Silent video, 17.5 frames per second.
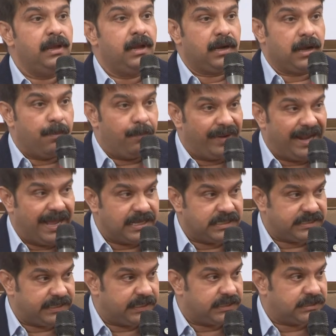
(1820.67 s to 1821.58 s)

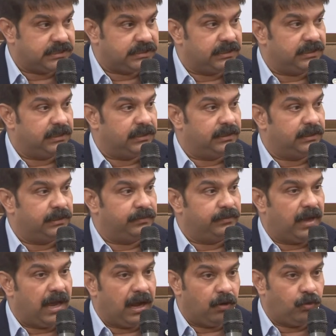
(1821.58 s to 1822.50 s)
compliances,
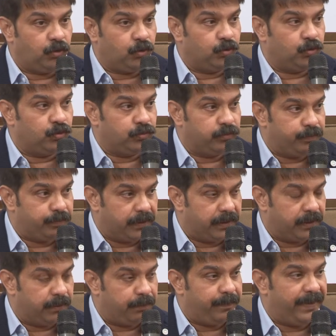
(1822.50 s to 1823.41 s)
uh, how to
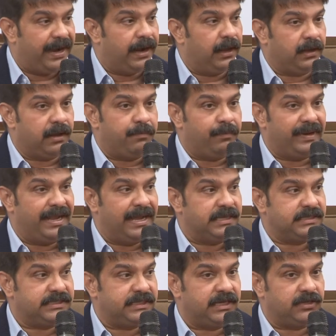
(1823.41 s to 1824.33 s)
uh, pay the
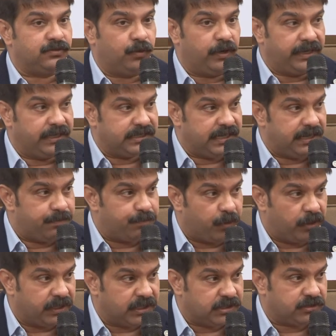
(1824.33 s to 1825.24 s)
compliances, what is the
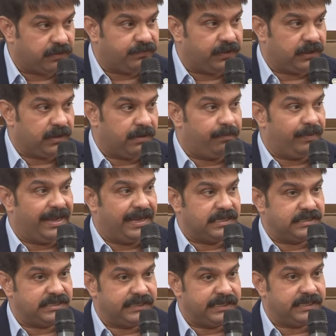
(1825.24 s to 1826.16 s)
importance of the
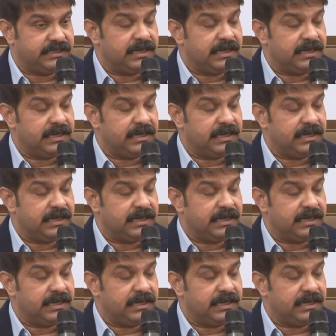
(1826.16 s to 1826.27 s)
compliances.